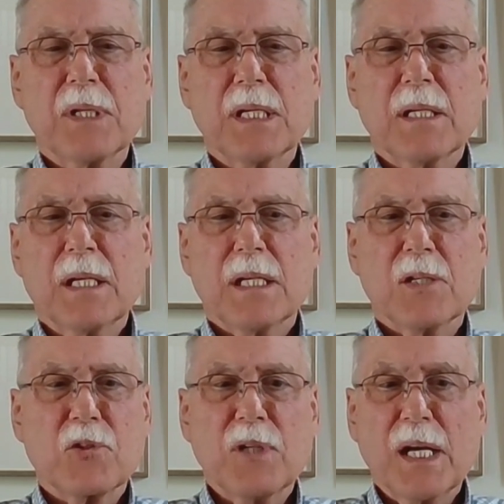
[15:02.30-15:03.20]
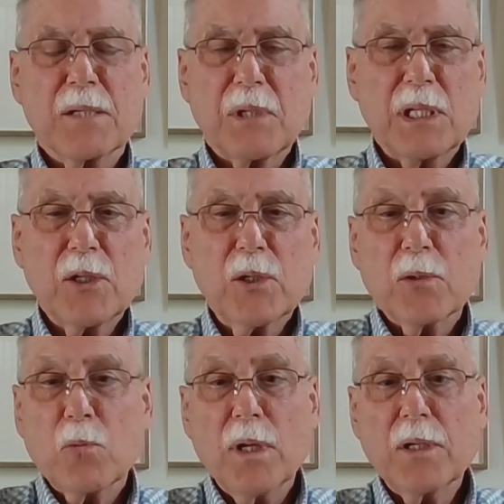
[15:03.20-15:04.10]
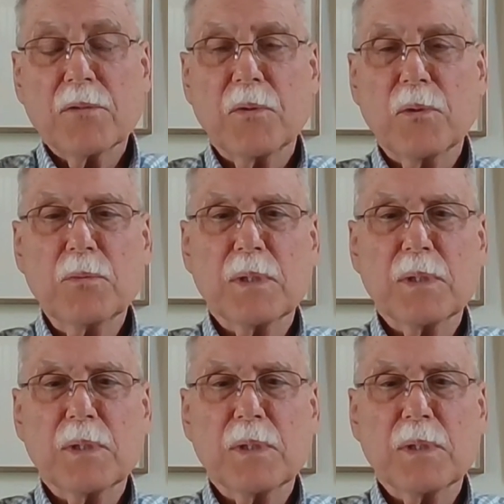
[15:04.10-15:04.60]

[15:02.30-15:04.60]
that it's not clear and wonderful,